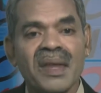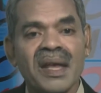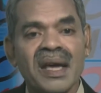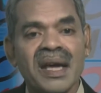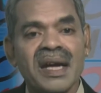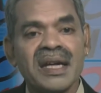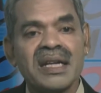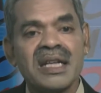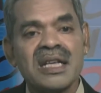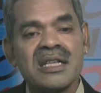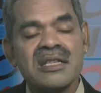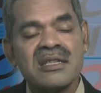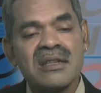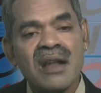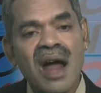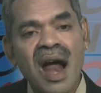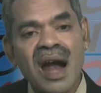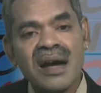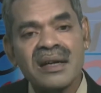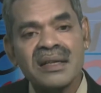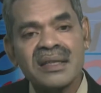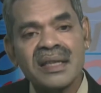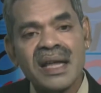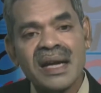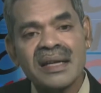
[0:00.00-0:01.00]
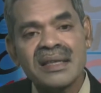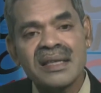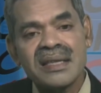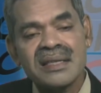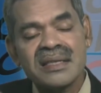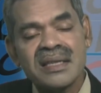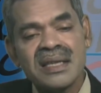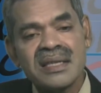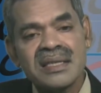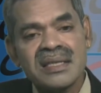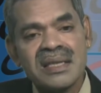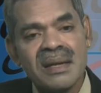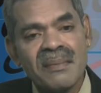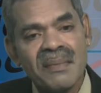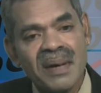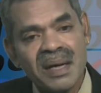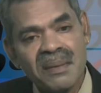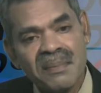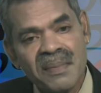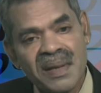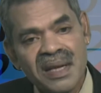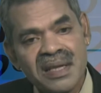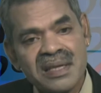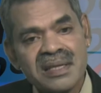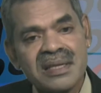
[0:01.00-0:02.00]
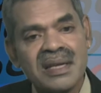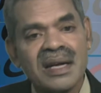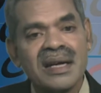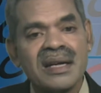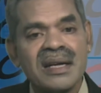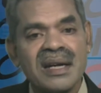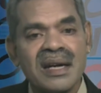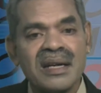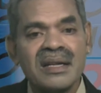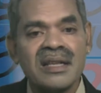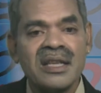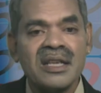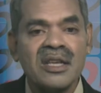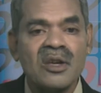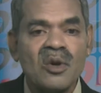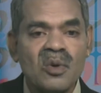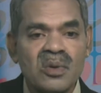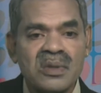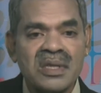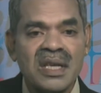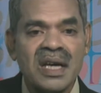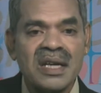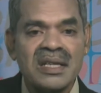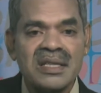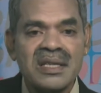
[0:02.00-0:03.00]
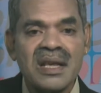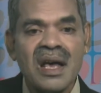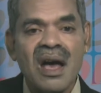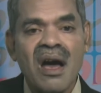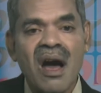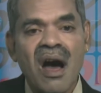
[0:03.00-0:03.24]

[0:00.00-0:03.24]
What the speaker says: It is not that the system administrator and the users